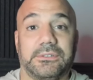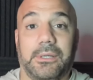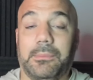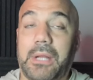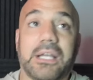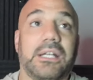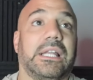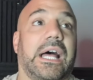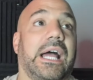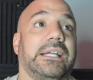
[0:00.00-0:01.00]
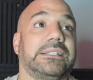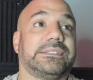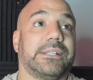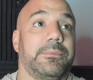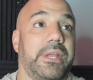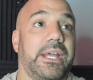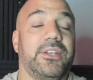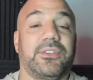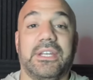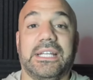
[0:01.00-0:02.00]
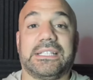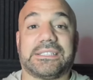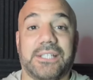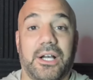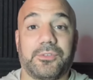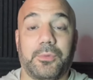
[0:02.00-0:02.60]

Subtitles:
I'm not going to lie. Some days it sucks.